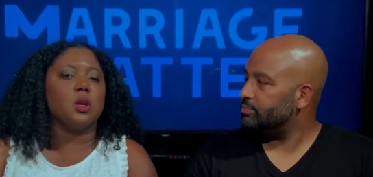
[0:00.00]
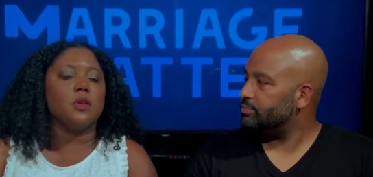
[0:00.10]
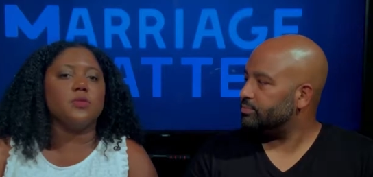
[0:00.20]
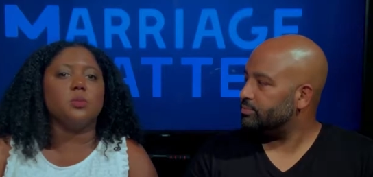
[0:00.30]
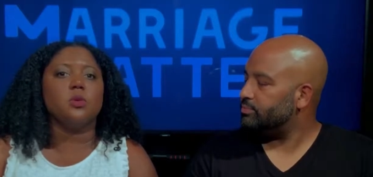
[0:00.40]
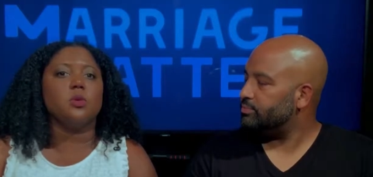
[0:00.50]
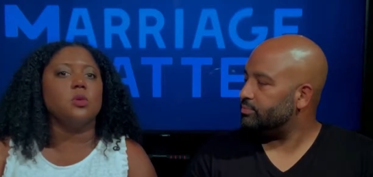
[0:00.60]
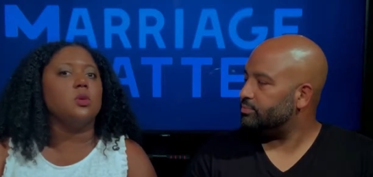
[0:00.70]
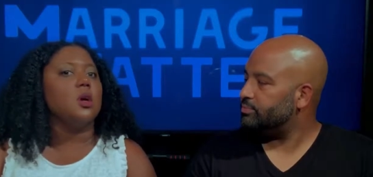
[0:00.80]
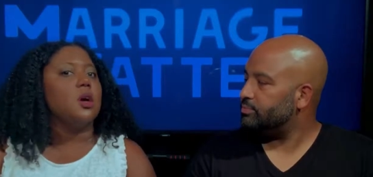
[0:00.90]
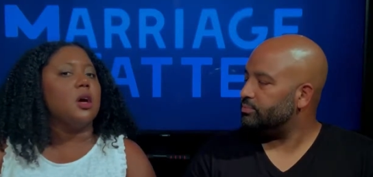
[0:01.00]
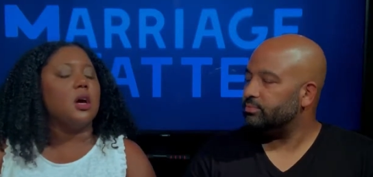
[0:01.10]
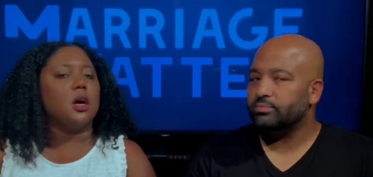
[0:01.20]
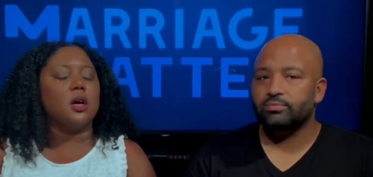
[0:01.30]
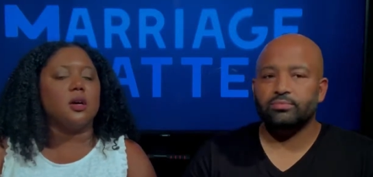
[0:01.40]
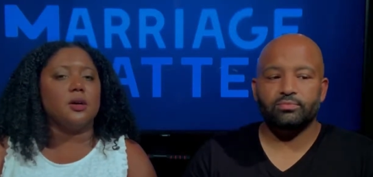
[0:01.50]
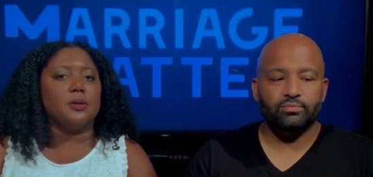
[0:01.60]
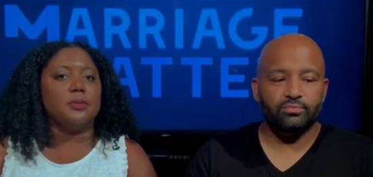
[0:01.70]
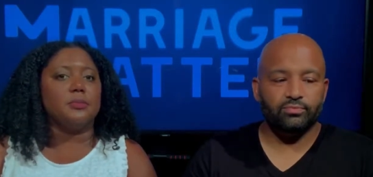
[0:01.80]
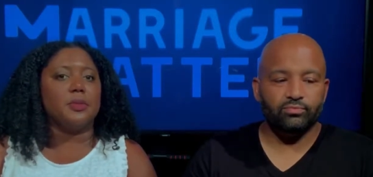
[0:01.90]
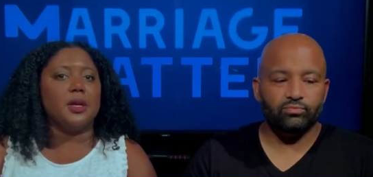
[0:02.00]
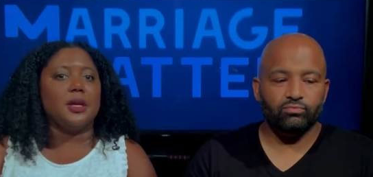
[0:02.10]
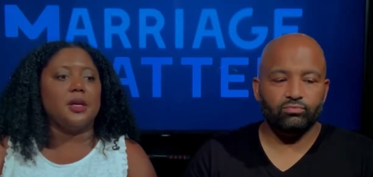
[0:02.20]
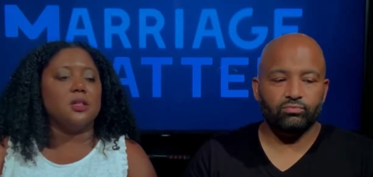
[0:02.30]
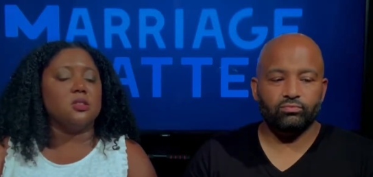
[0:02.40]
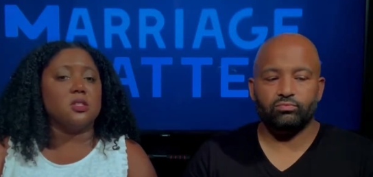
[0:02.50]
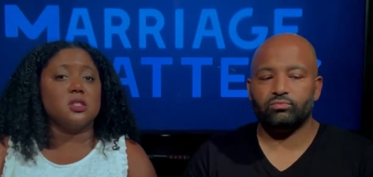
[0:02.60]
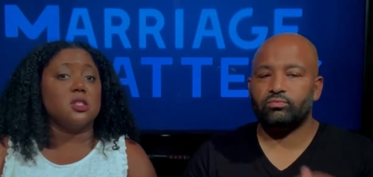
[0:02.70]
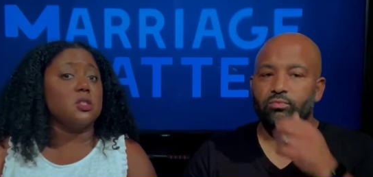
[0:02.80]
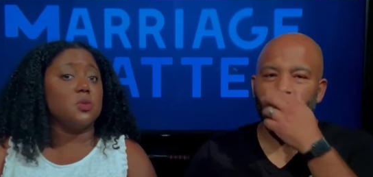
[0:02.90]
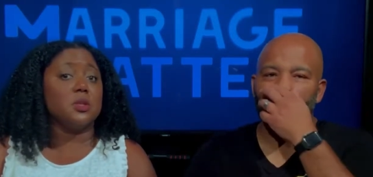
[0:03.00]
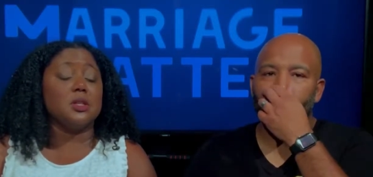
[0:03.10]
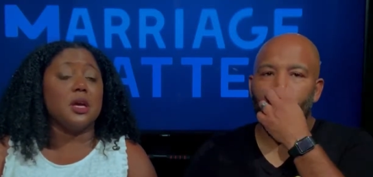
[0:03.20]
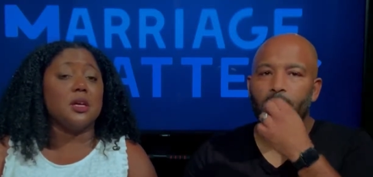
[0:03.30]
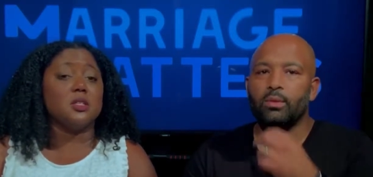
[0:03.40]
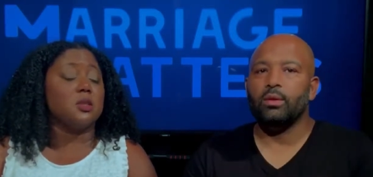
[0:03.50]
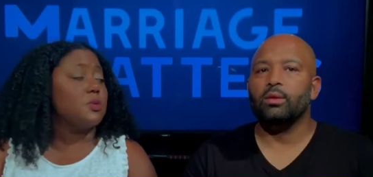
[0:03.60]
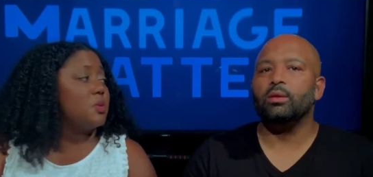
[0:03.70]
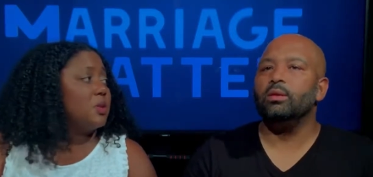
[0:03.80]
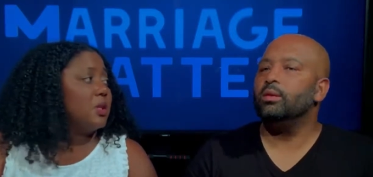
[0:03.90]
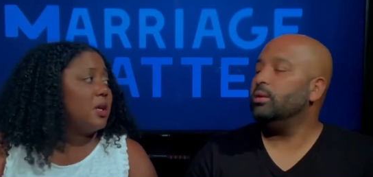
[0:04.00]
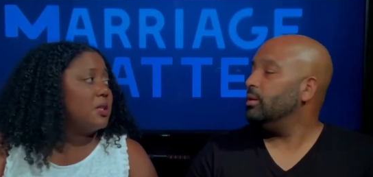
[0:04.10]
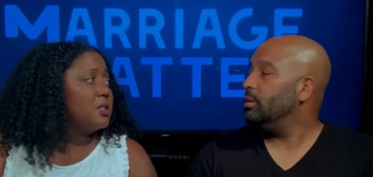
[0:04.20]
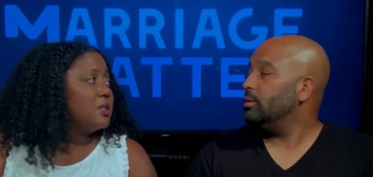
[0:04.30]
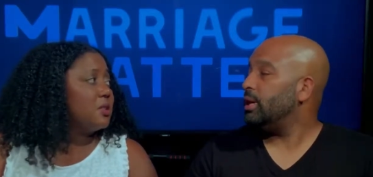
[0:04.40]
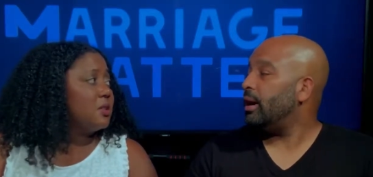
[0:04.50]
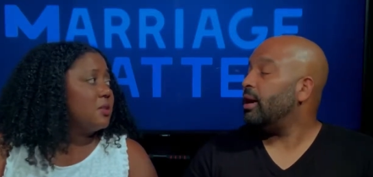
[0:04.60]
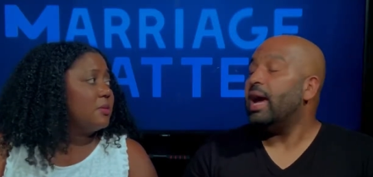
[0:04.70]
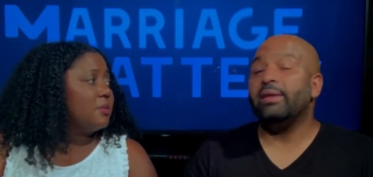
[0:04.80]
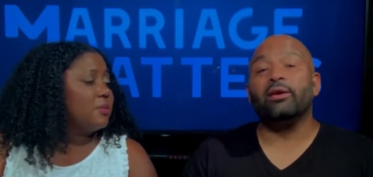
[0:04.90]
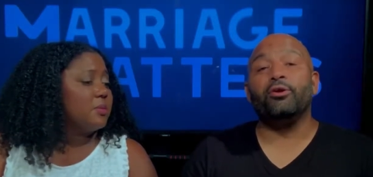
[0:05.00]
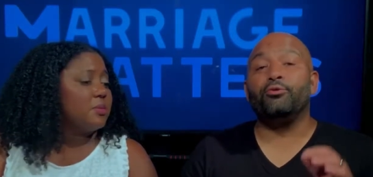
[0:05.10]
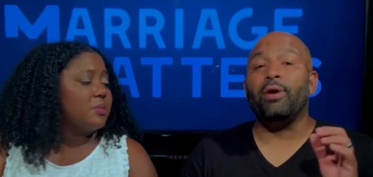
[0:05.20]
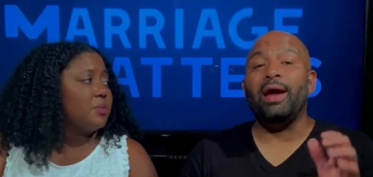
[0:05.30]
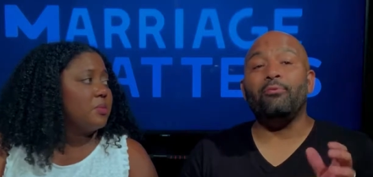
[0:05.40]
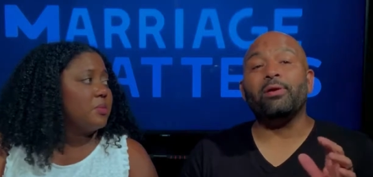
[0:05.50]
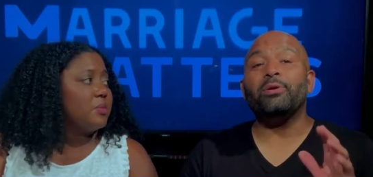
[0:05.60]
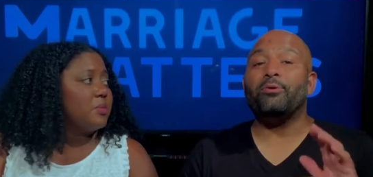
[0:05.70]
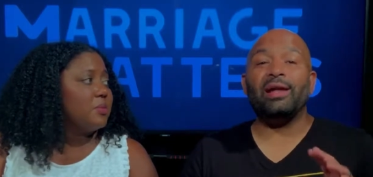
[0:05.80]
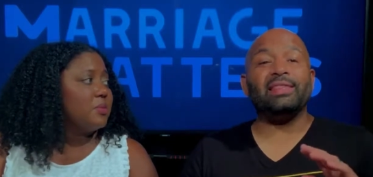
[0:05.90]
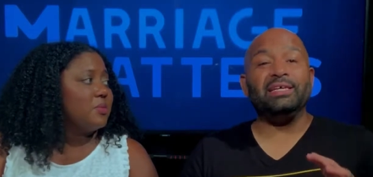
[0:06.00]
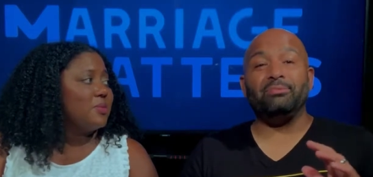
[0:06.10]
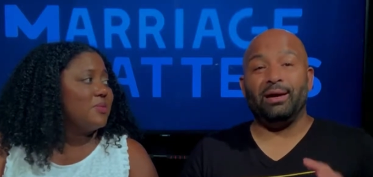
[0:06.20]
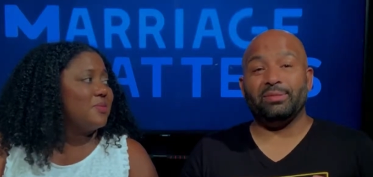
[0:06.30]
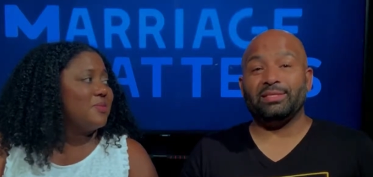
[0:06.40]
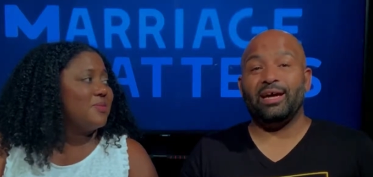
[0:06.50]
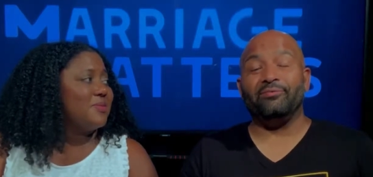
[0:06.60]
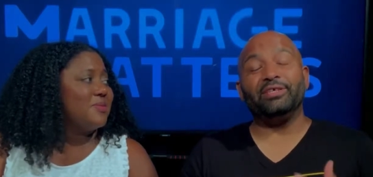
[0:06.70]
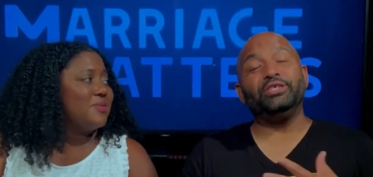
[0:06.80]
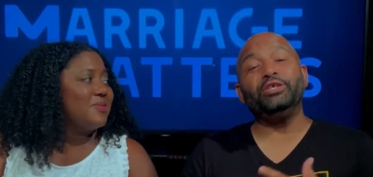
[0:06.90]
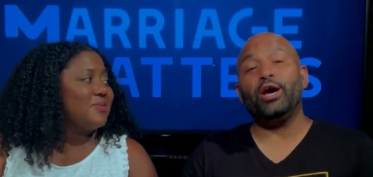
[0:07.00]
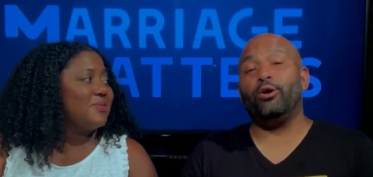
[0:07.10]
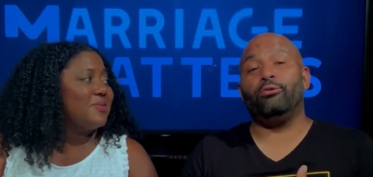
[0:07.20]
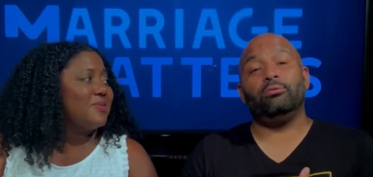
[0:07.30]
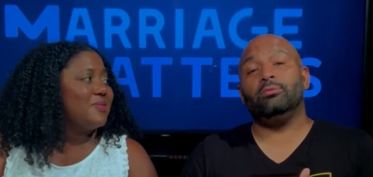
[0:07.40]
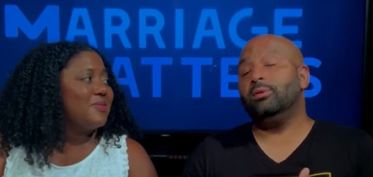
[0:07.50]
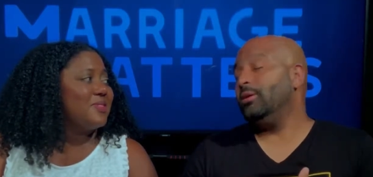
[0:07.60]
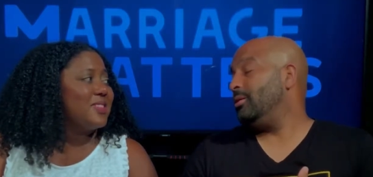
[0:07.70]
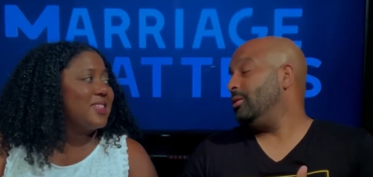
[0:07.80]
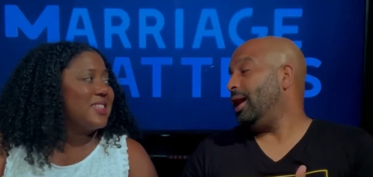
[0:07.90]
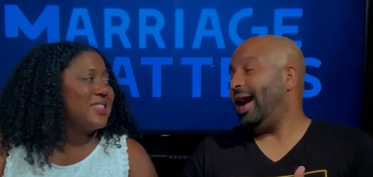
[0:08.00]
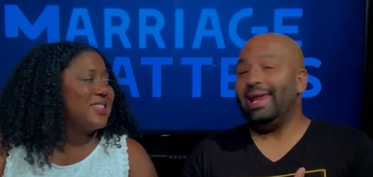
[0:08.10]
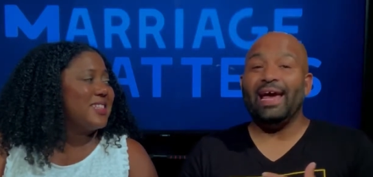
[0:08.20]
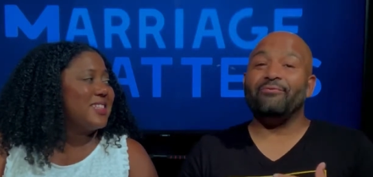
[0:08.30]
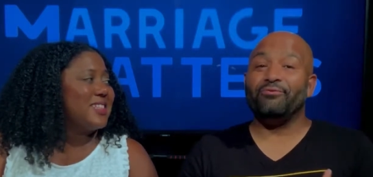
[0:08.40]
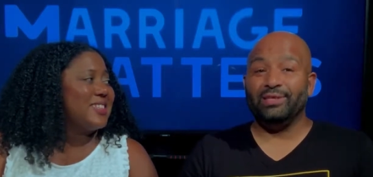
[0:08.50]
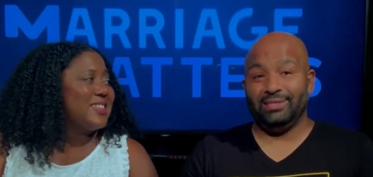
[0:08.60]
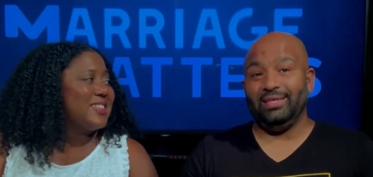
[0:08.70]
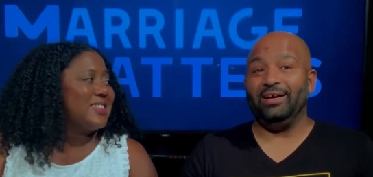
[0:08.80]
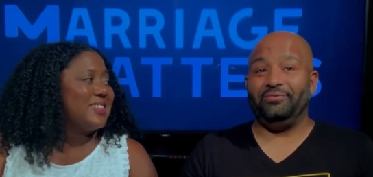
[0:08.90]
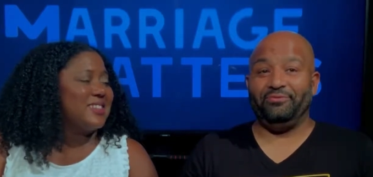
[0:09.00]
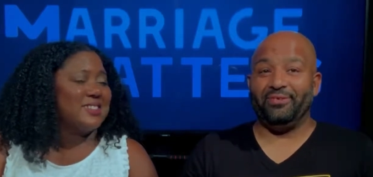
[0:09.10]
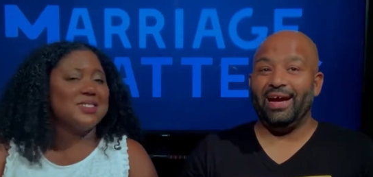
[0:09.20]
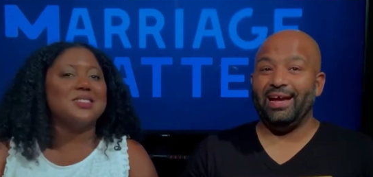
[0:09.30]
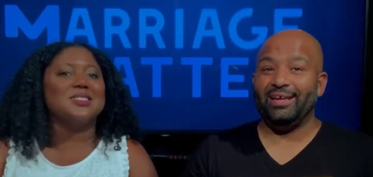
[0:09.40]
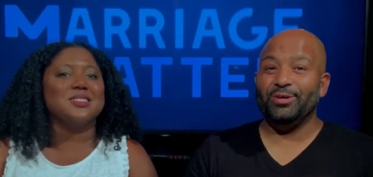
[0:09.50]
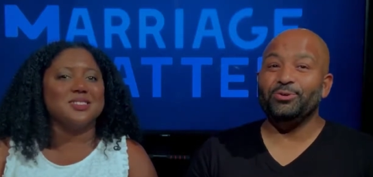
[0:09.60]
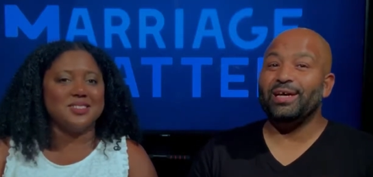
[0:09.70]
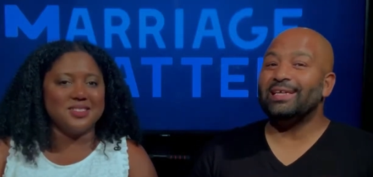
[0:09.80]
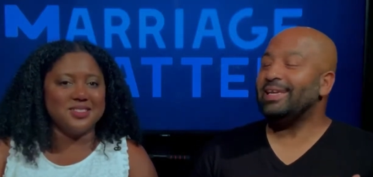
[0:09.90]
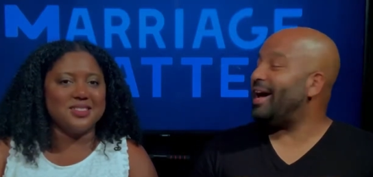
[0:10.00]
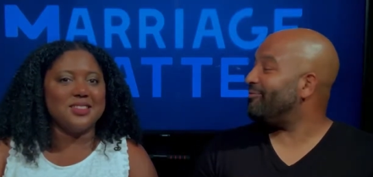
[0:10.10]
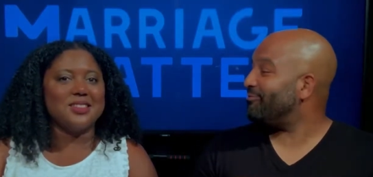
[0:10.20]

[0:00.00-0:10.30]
Speaker 1: comfortable um, and just just really nice. It was really nice.
Speaker 2: Yeah, and the great one of the great things about this conference, you know, I like free stuff, right? Mm-hmm. Who doesn't like